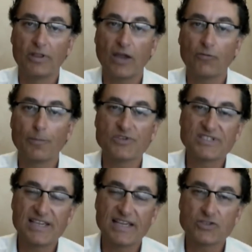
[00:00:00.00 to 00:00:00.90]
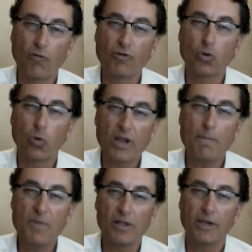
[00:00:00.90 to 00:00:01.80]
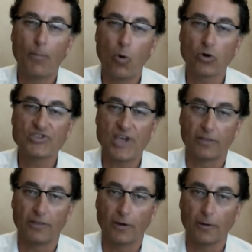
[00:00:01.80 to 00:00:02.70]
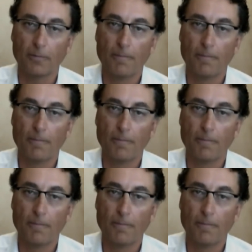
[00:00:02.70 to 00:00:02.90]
Never since over 20 million ports out there